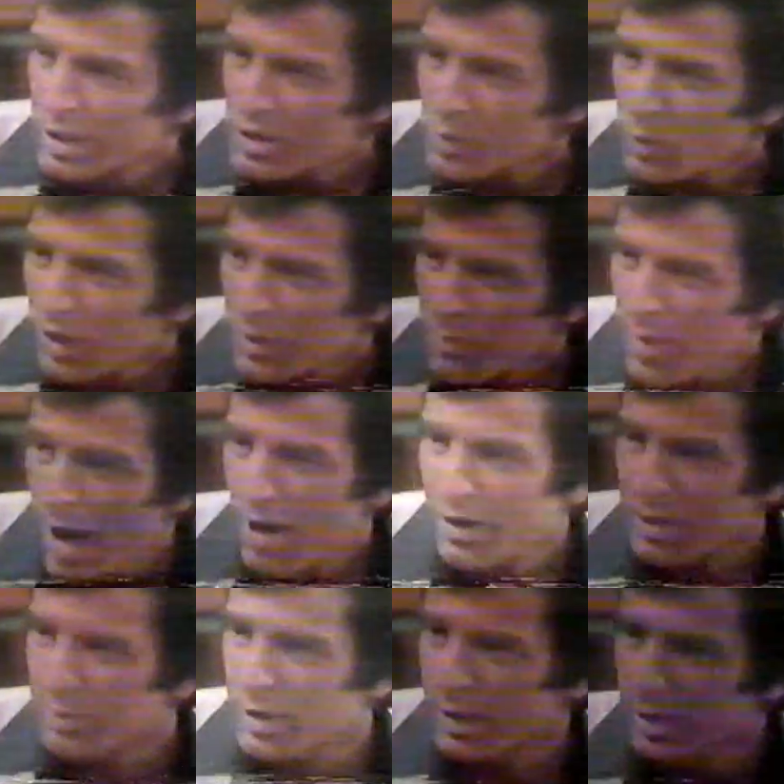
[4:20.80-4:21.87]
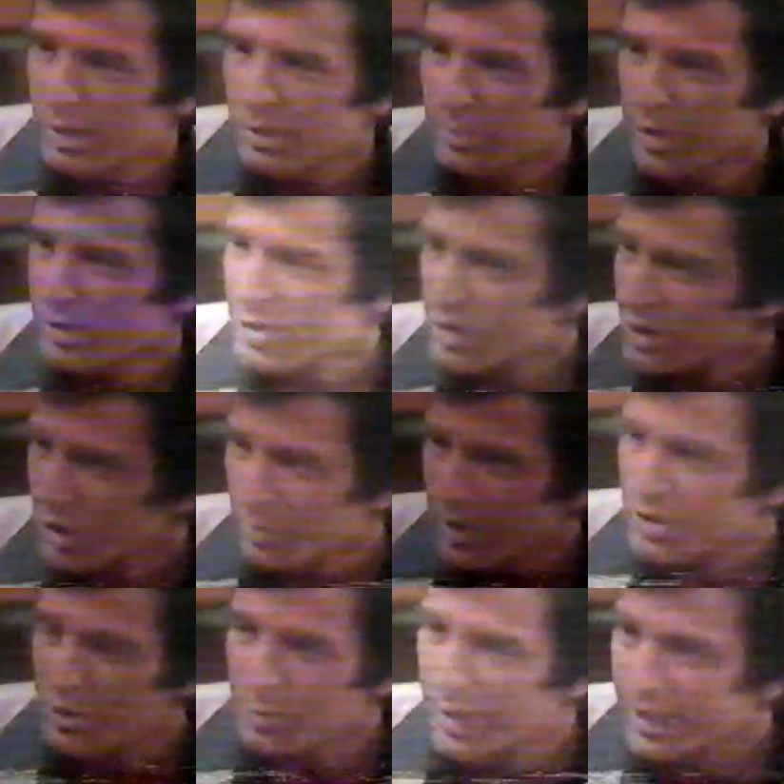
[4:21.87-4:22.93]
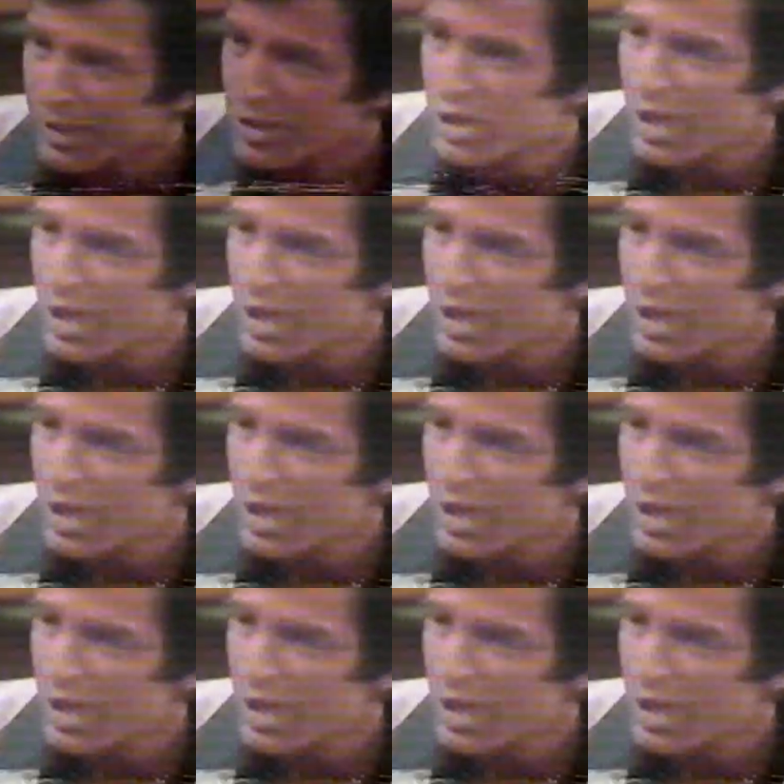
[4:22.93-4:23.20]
she doesn't want to marry me because it's going to be too big a